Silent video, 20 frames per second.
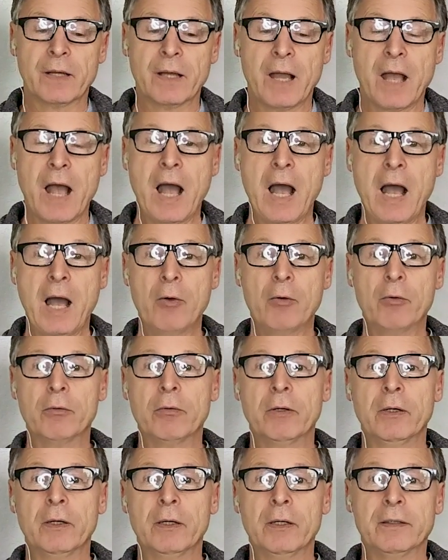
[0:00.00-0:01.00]

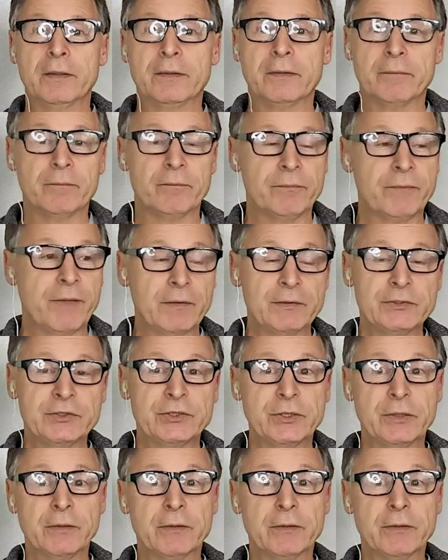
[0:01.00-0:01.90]
how there's